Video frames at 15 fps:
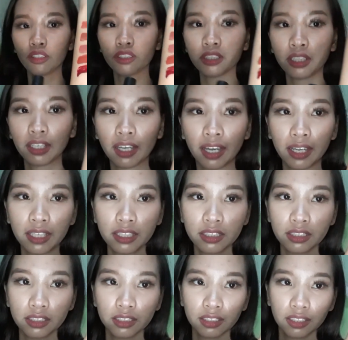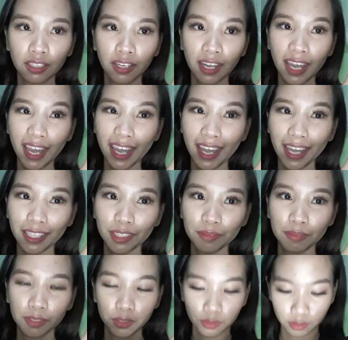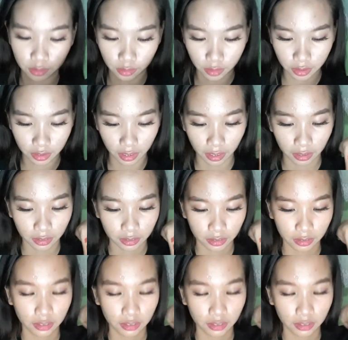ito siya, guys. Tumutulo siya.